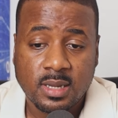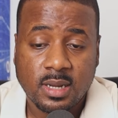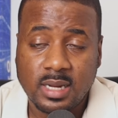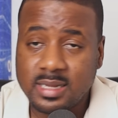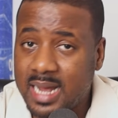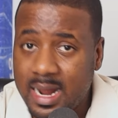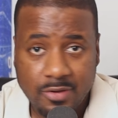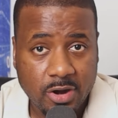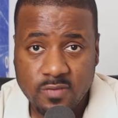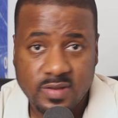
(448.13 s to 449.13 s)

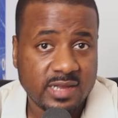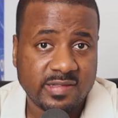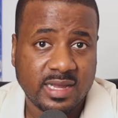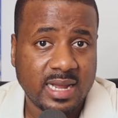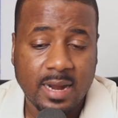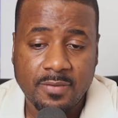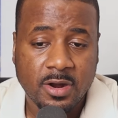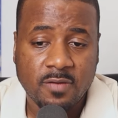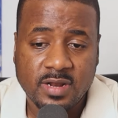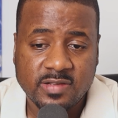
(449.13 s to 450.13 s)
Kyrie Irving isn't. Kyrie
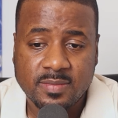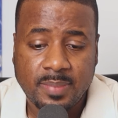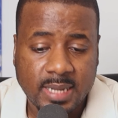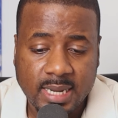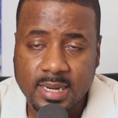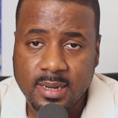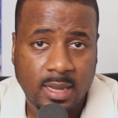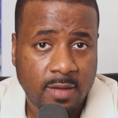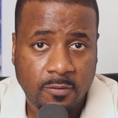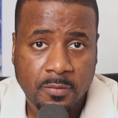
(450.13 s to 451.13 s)
Irving isn't playing at a
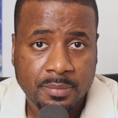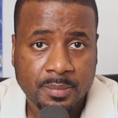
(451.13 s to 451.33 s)
level